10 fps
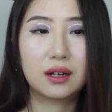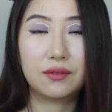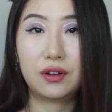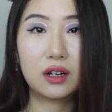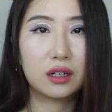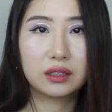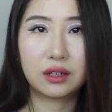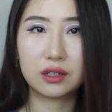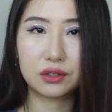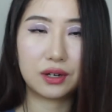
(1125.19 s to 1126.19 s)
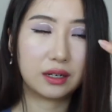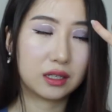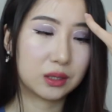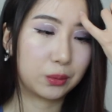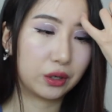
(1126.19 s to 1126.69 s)
very early on, so I did
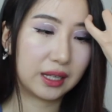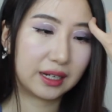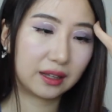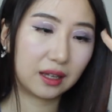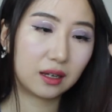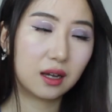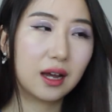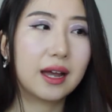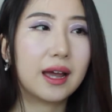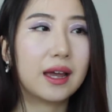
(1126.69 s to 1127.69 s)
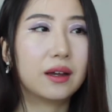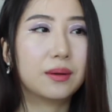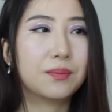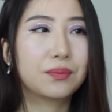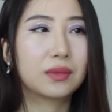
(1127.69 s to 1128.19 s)
not spoil anything.
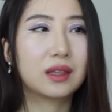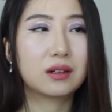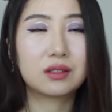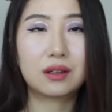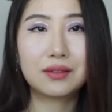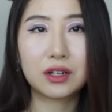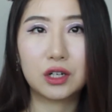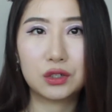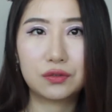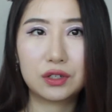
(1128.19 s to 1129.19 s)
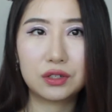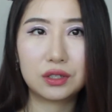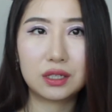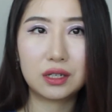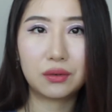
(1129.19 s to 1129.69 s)
There's a lot of
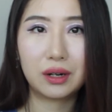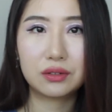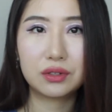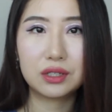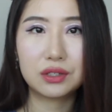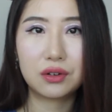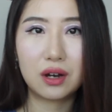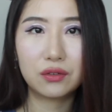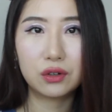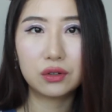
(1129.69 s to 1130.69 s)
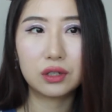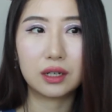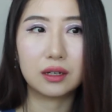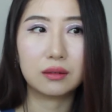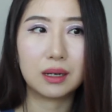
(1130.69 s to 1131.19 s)
controversy around this novel.
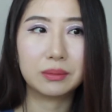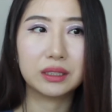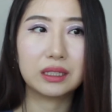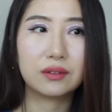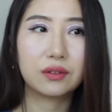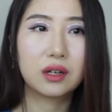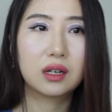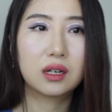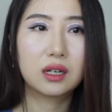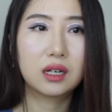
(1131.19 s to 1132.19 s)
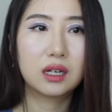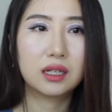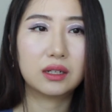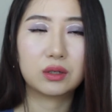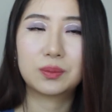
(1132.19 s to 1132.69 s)
I believe
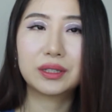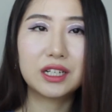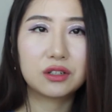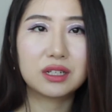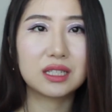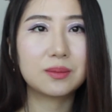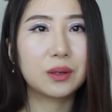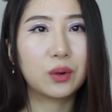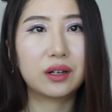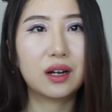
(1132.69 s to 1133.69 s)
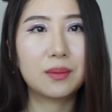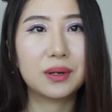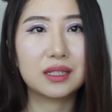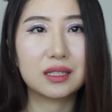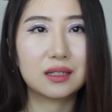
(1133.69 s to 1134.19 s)
there was plagiarism and whatnot,
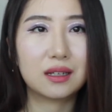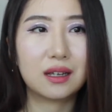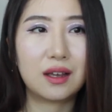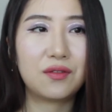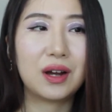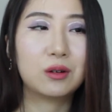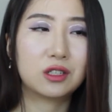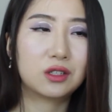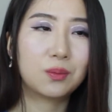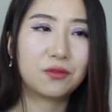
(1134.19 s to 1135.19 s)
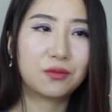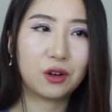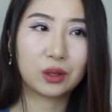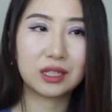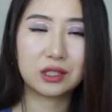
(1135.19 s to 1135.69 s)
but if I were just to
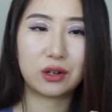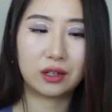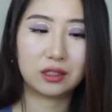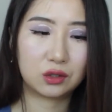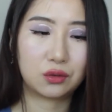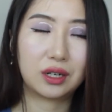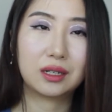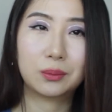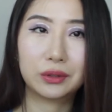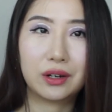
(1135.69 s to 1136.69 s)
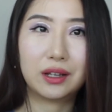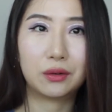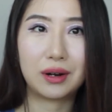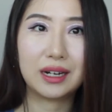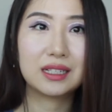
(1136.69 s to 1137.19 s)
focus on the story and the plot and the
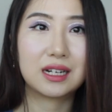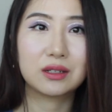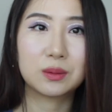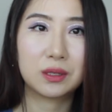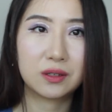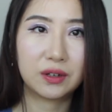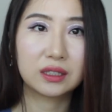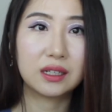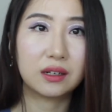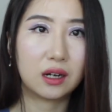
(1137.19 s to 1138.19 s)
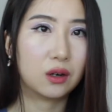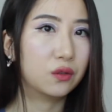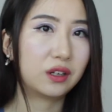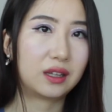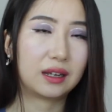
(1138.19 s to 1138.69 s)
writing style specifically and not
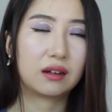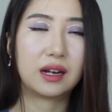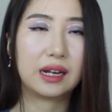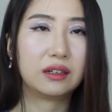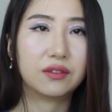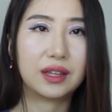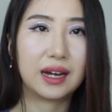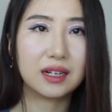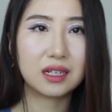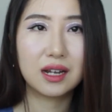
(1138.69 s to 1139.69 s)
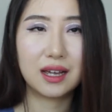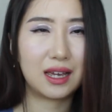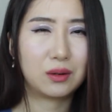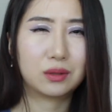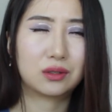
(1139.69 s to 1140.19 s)
overthink on any of that,
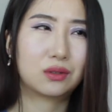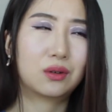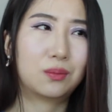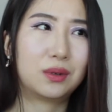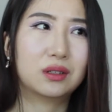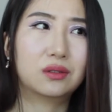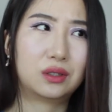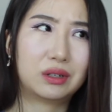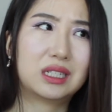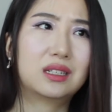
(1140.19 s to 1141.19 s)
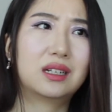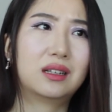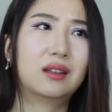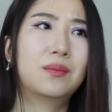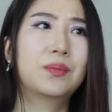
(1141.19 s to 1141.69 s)
it was so beautifully written,
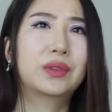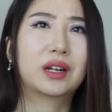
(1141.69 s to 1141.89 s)
and the